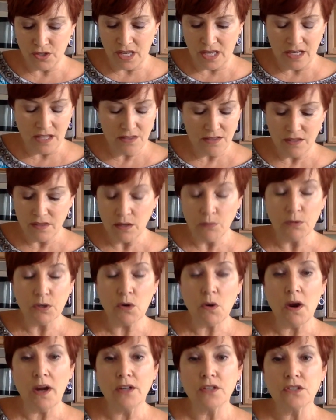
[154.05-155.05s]
anything that
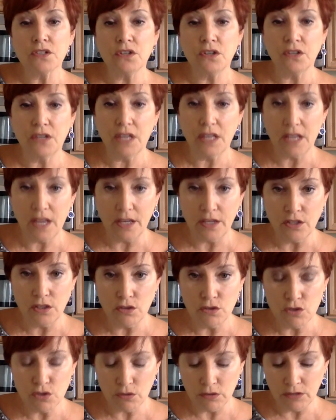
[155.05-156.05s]
requires cooking, I
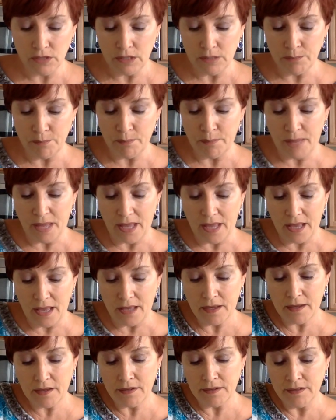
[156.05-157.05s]
usually
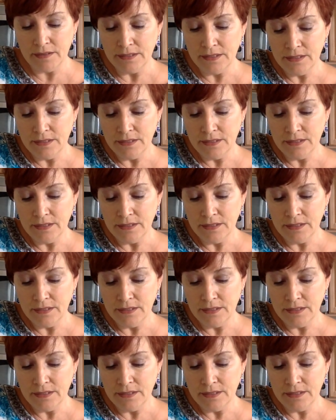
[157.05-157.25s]
bake